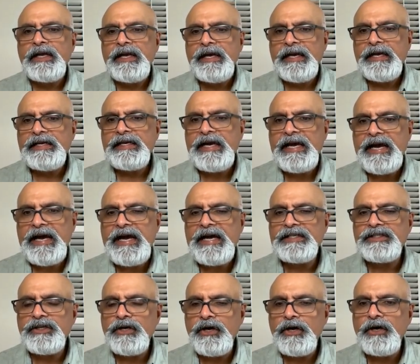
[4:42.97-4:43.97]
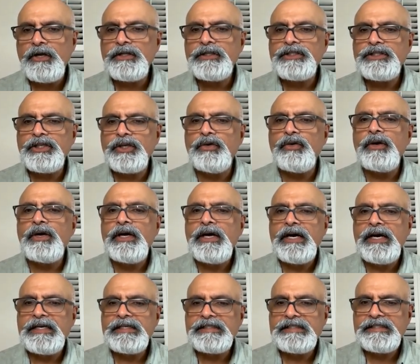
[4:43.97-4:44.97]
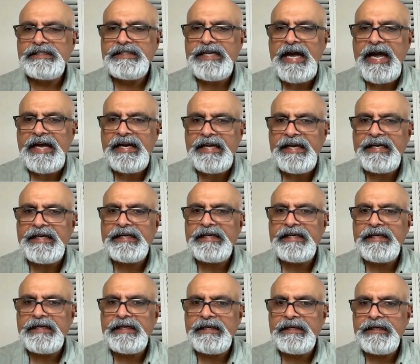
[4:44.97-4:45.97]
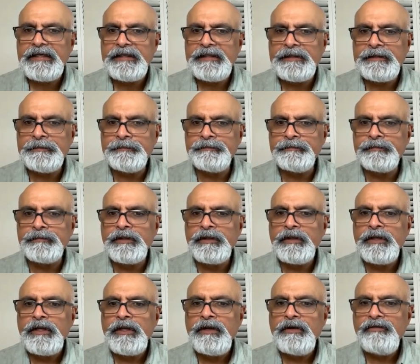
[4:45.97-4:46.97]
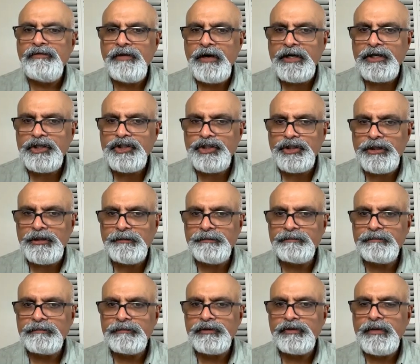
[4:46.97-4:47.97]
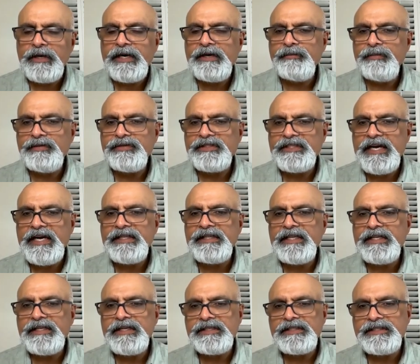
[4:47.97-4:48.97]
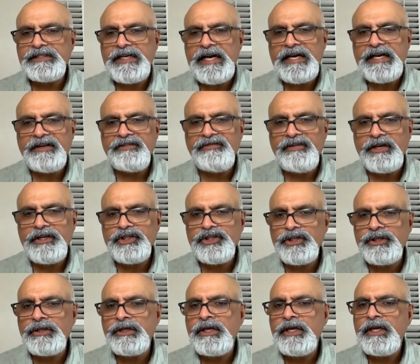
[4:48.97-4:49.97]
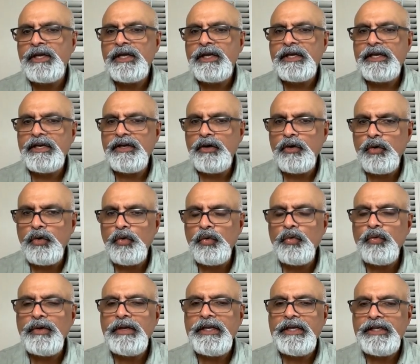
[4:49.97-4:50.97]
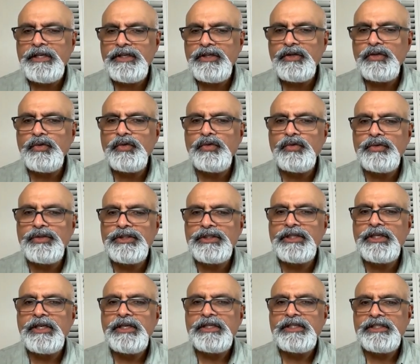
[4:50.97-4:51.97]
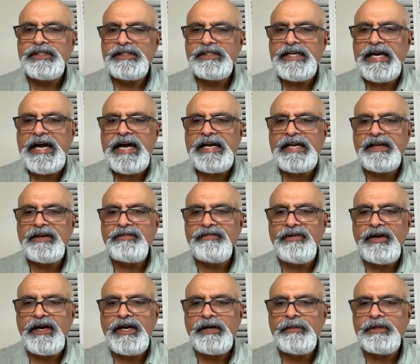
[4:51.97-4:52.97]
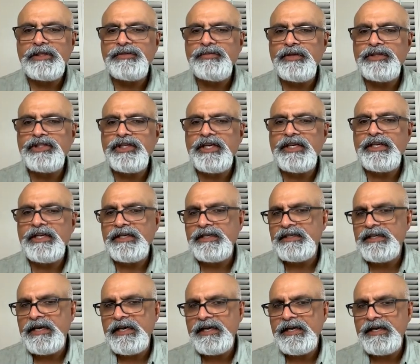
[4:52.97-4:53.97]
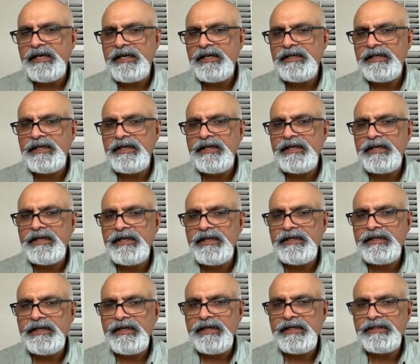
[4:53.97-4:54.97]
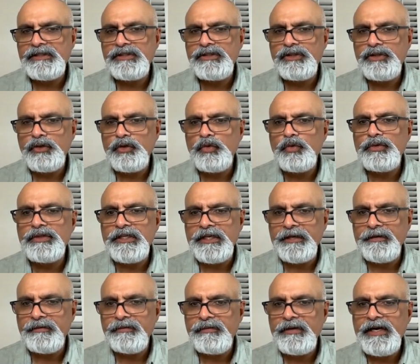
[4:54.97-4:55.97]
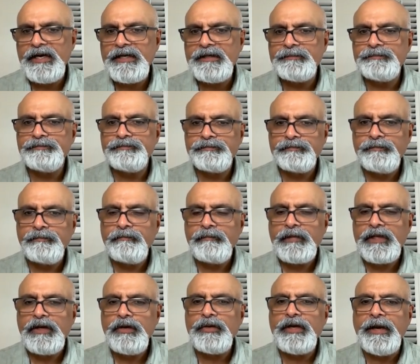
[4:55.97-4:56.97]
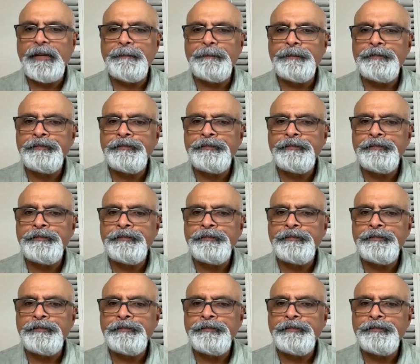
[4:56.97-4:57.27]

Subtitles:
it has also a static function, right? And we've said that a static function can only use static variables, which indeed it is using, right? Okay.